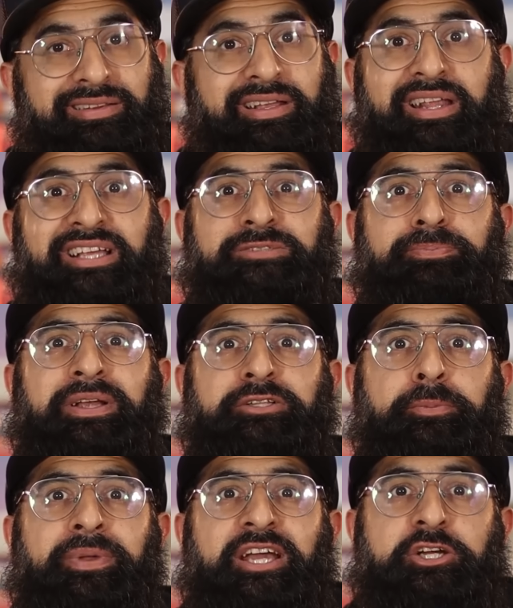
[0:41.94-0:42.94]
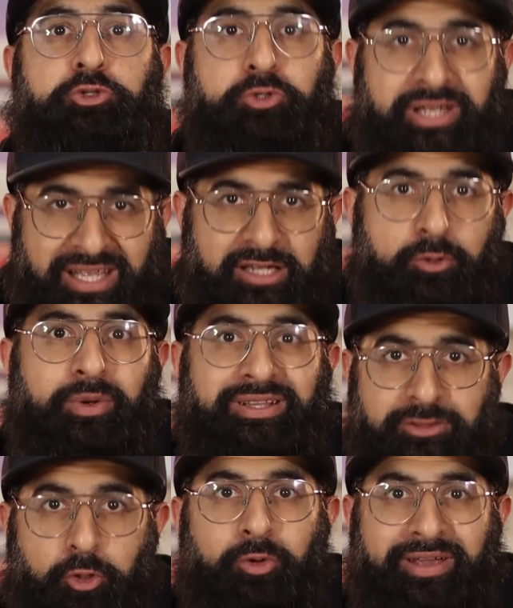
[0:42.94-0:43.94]
I didn't expect to be agreeing
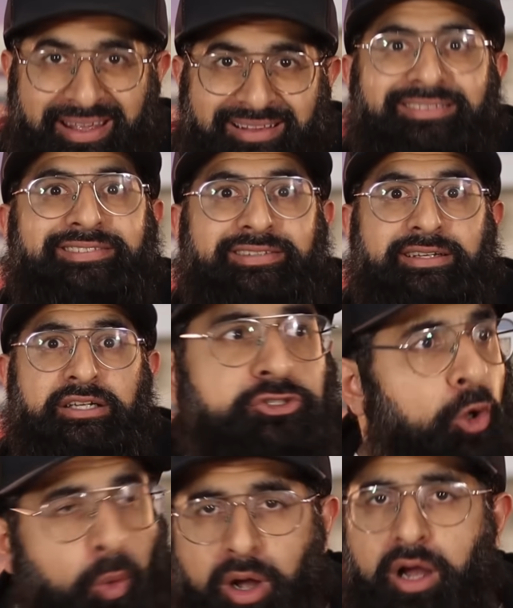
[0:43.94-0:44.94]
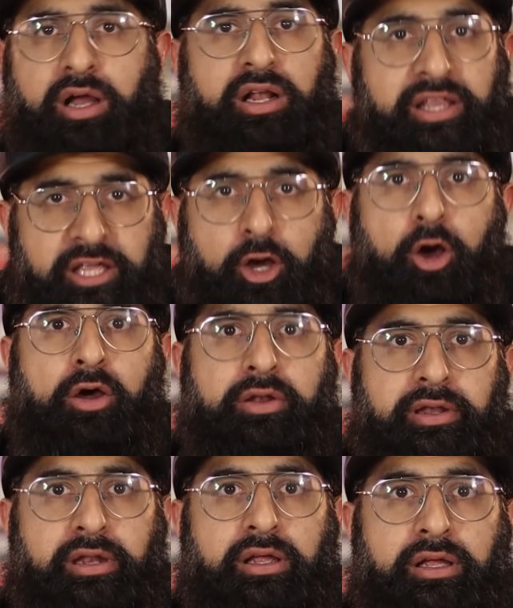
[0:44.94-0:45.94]
with Dawkins so early
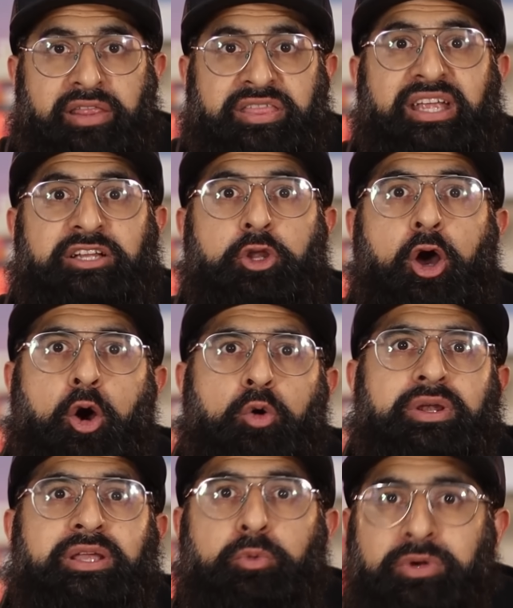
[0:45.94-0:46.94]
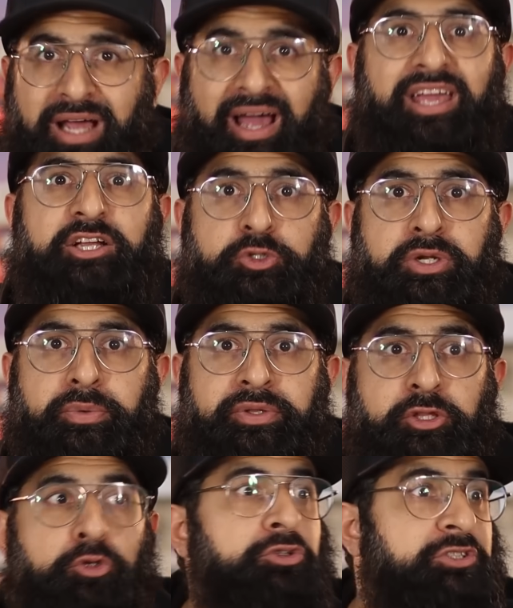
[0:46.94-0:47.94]
on. I think not only would I agree
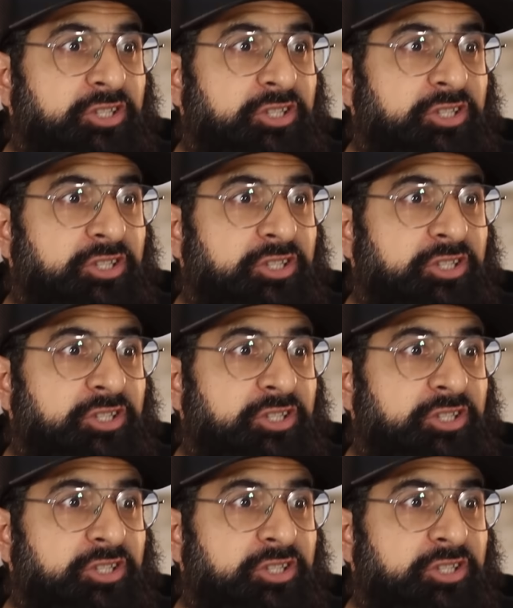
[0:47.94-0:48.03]
with you,